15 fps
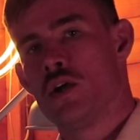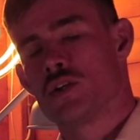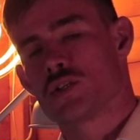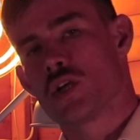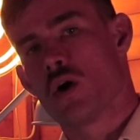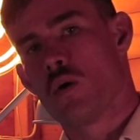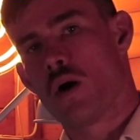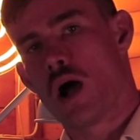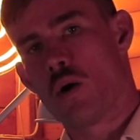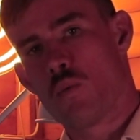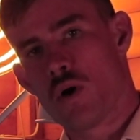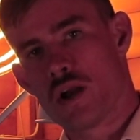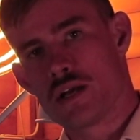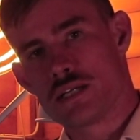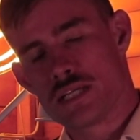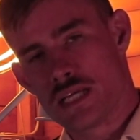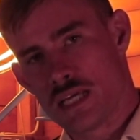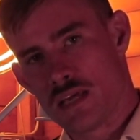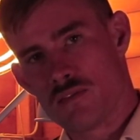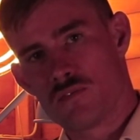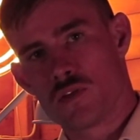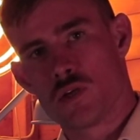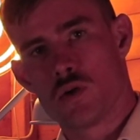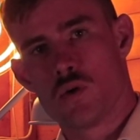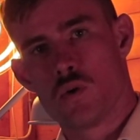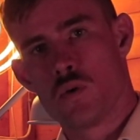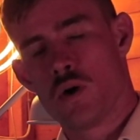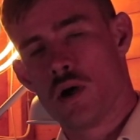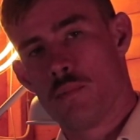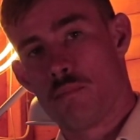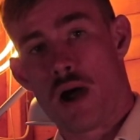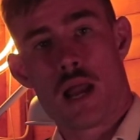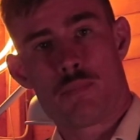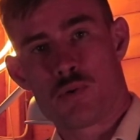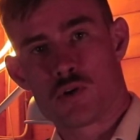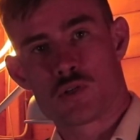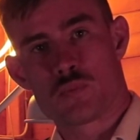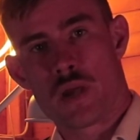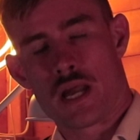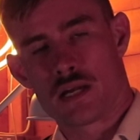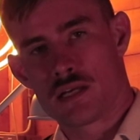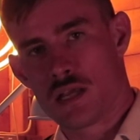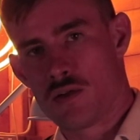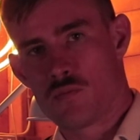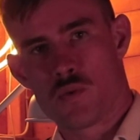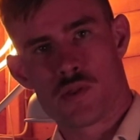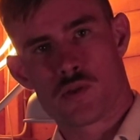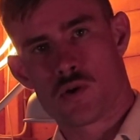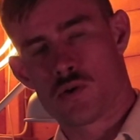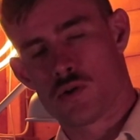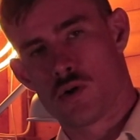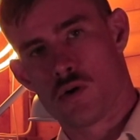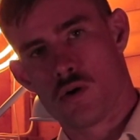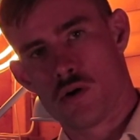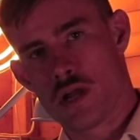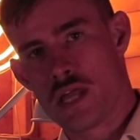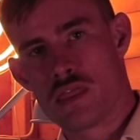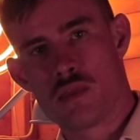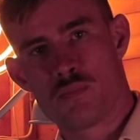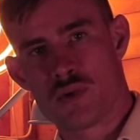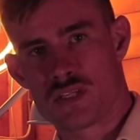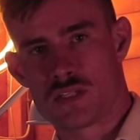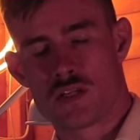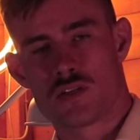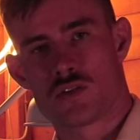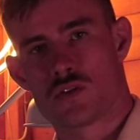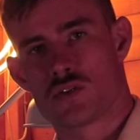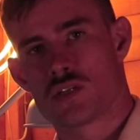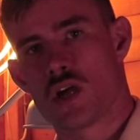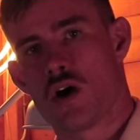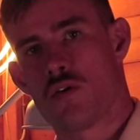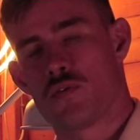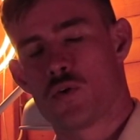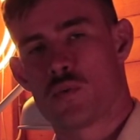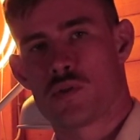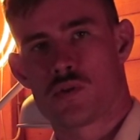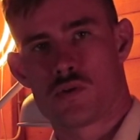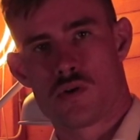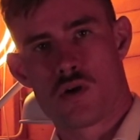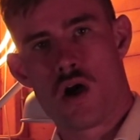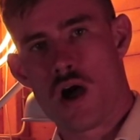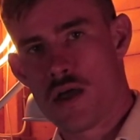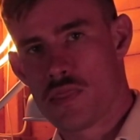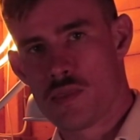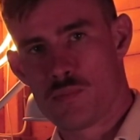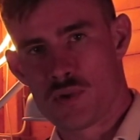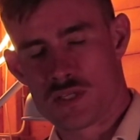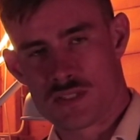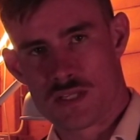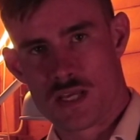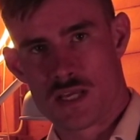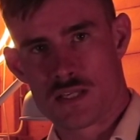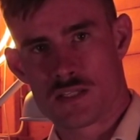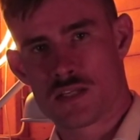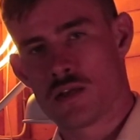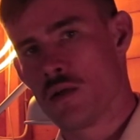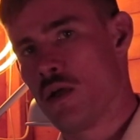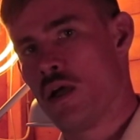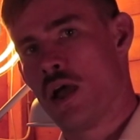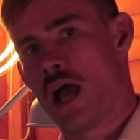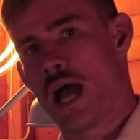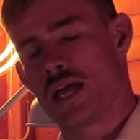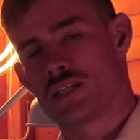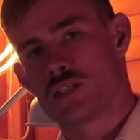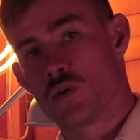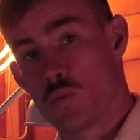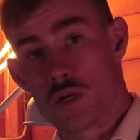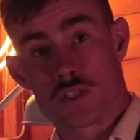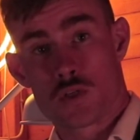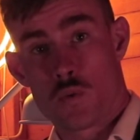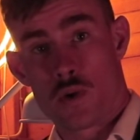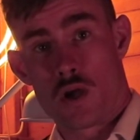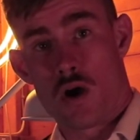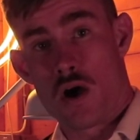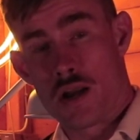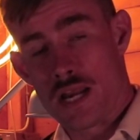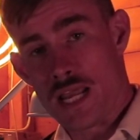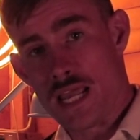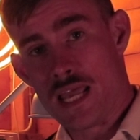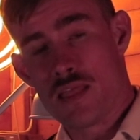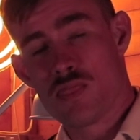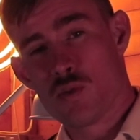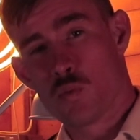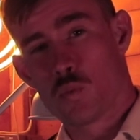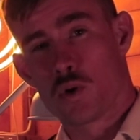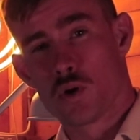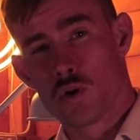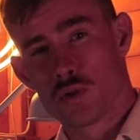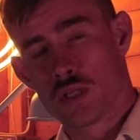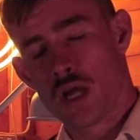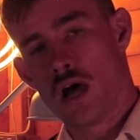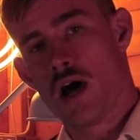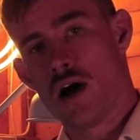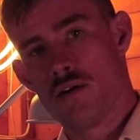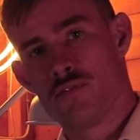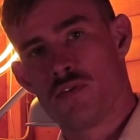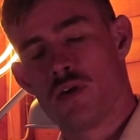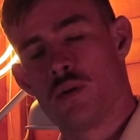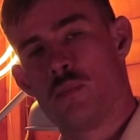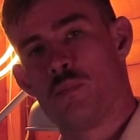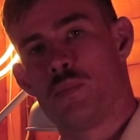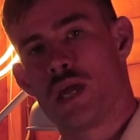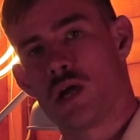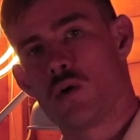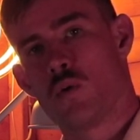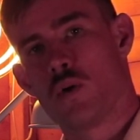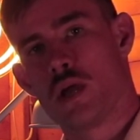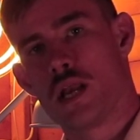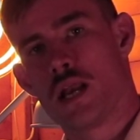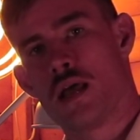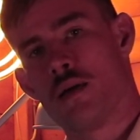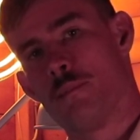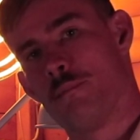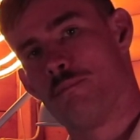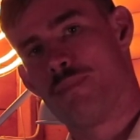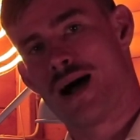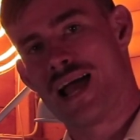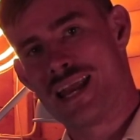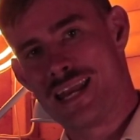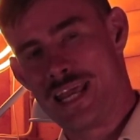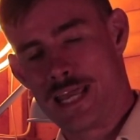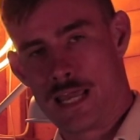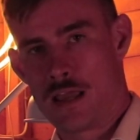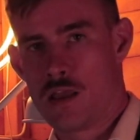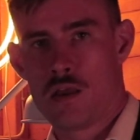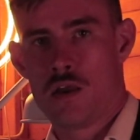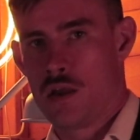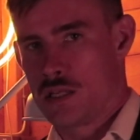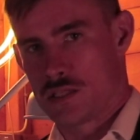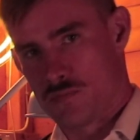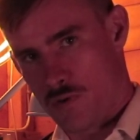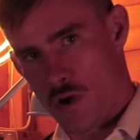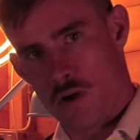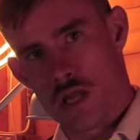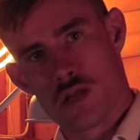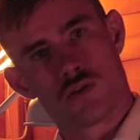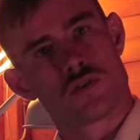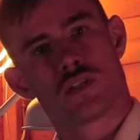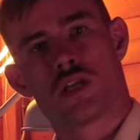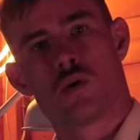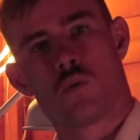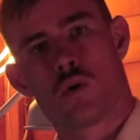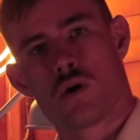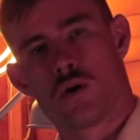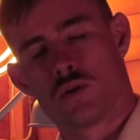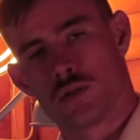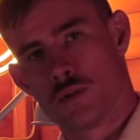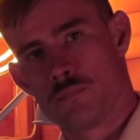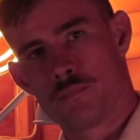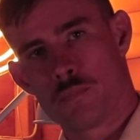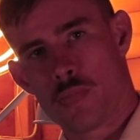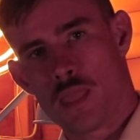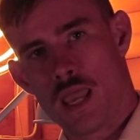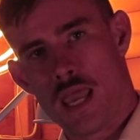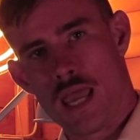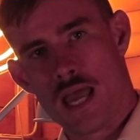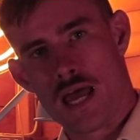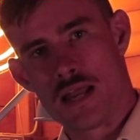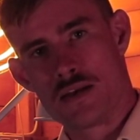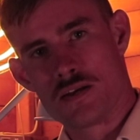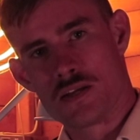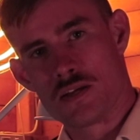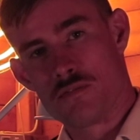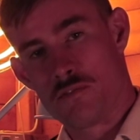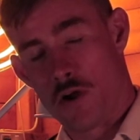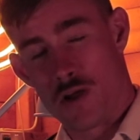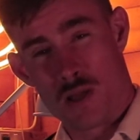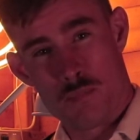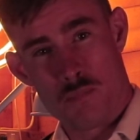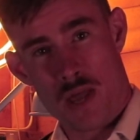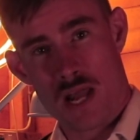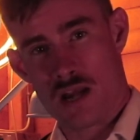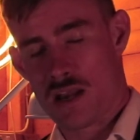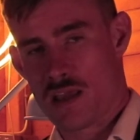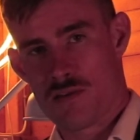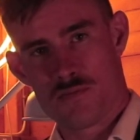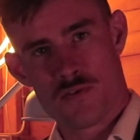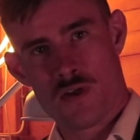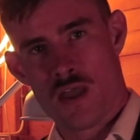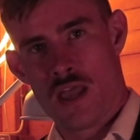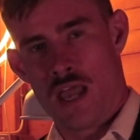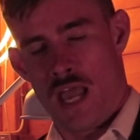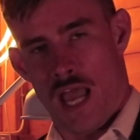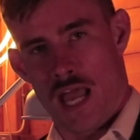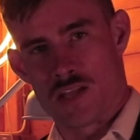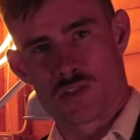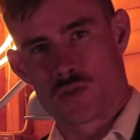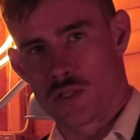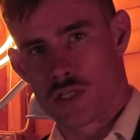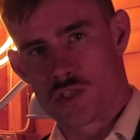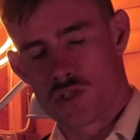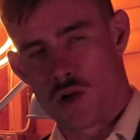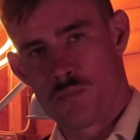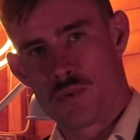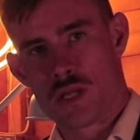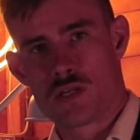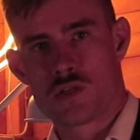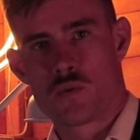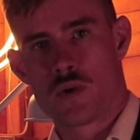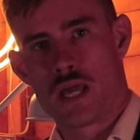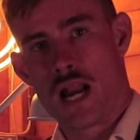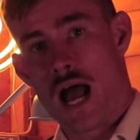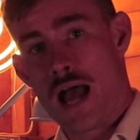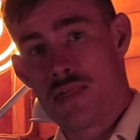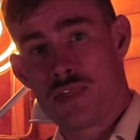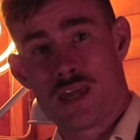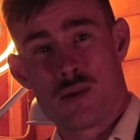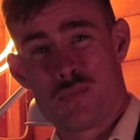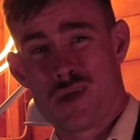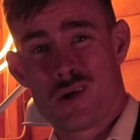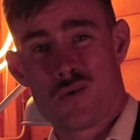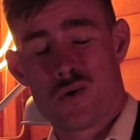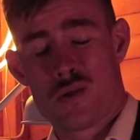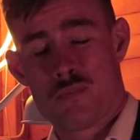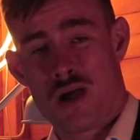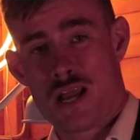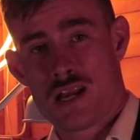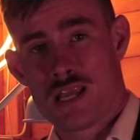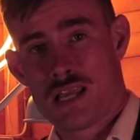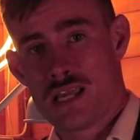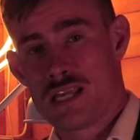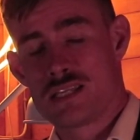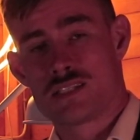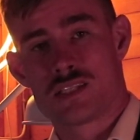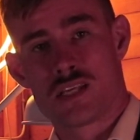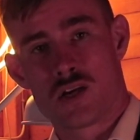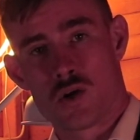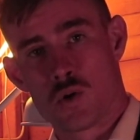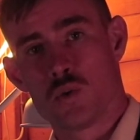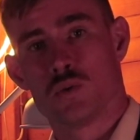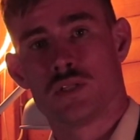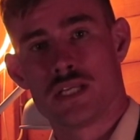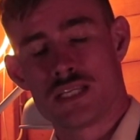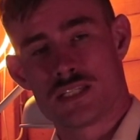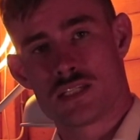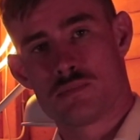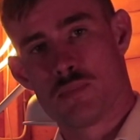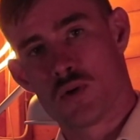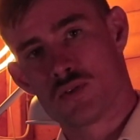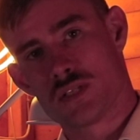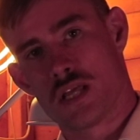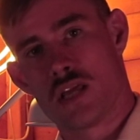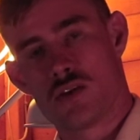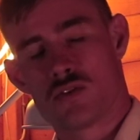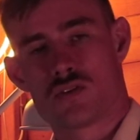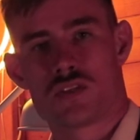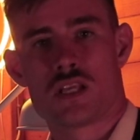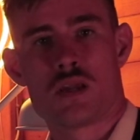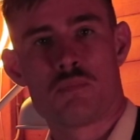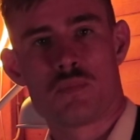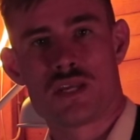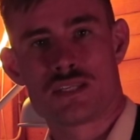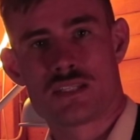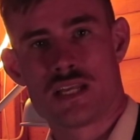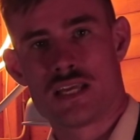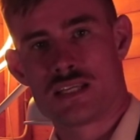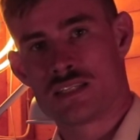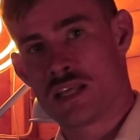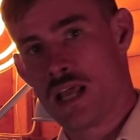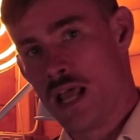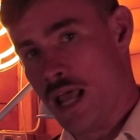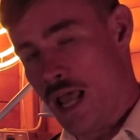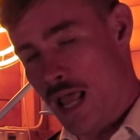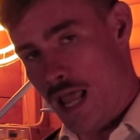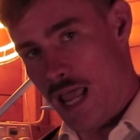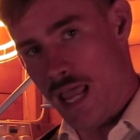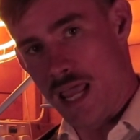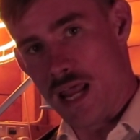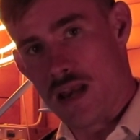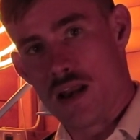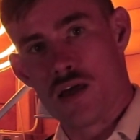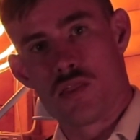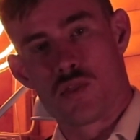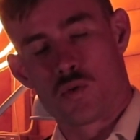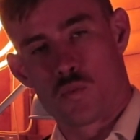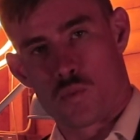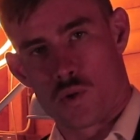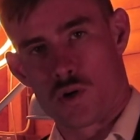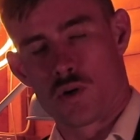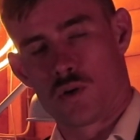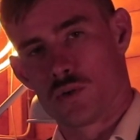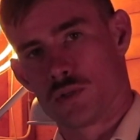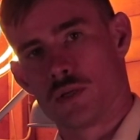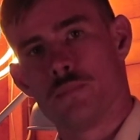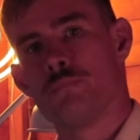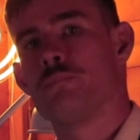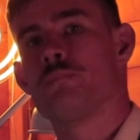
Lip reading: So I wanted to give you my perspective, whether you're in the business yourself or whether you're not in the business, as to what's going on in the world of Bitcoin mining. It's a very interesting world and very competitive, and so let's jump into it. I think Bitcoin mining is the coolest, most interesting business in the world.